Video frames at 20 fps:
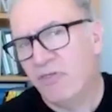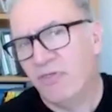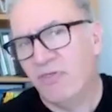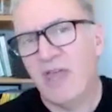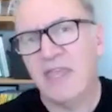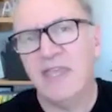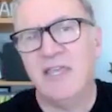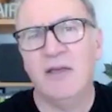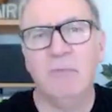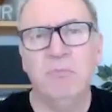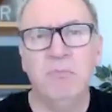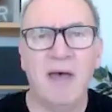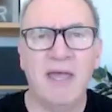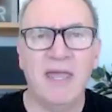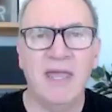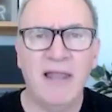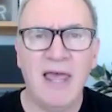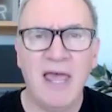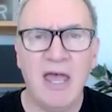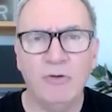They can
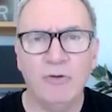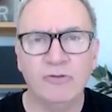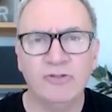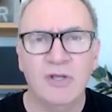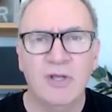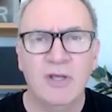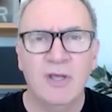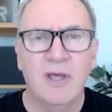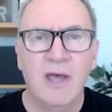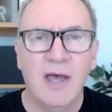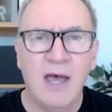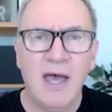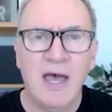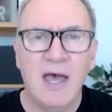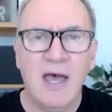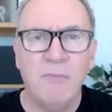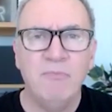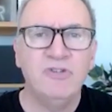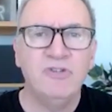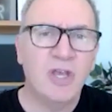bail out.
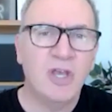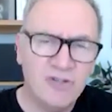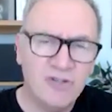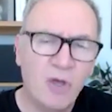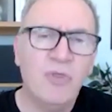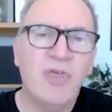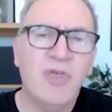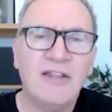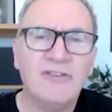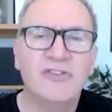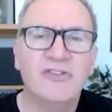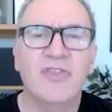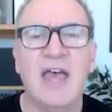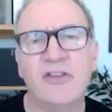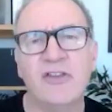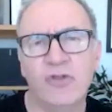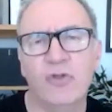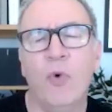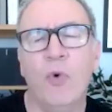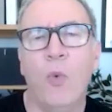So that's
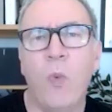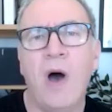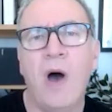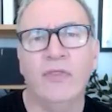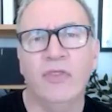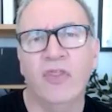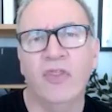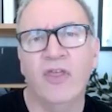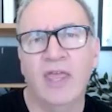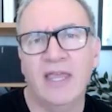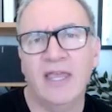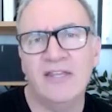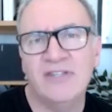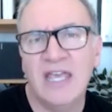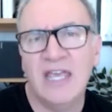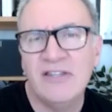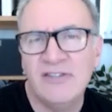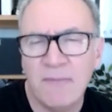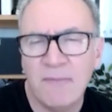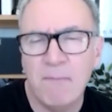the one thing is
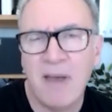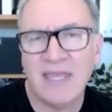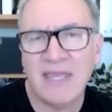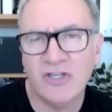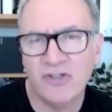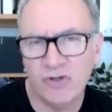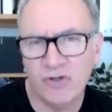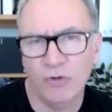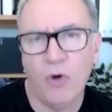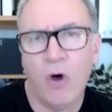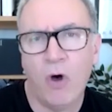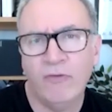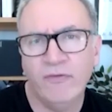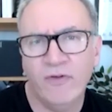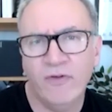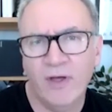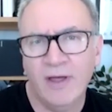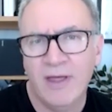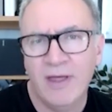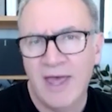it makes an
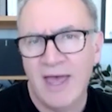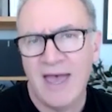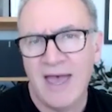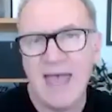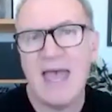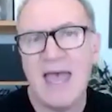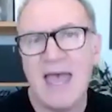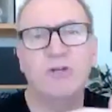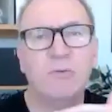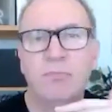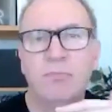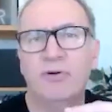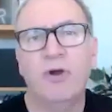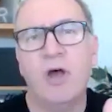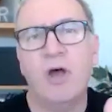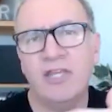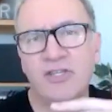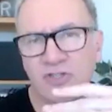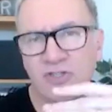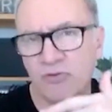offer at a
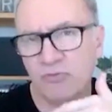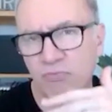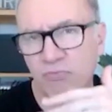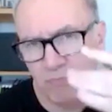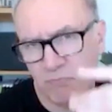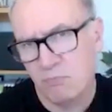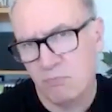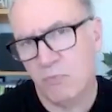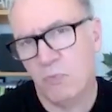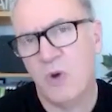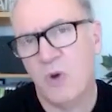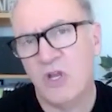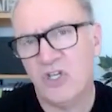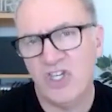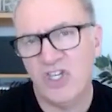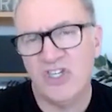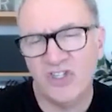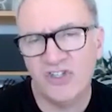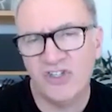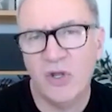price which
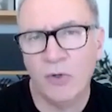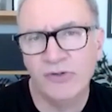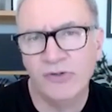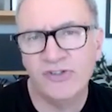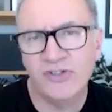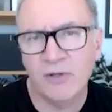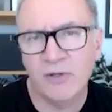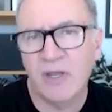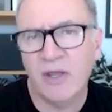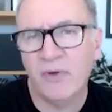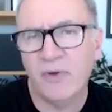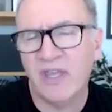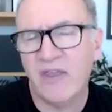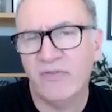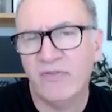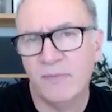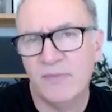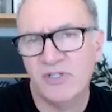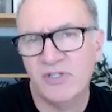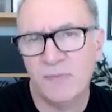is still would
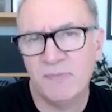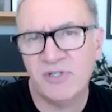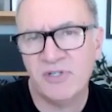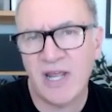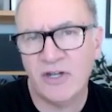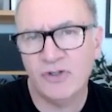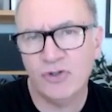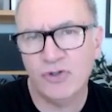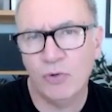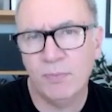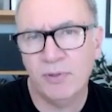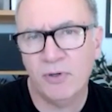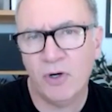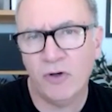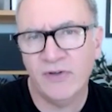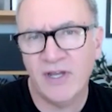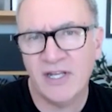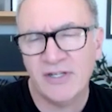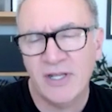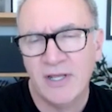give them a substantial
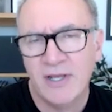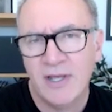profit.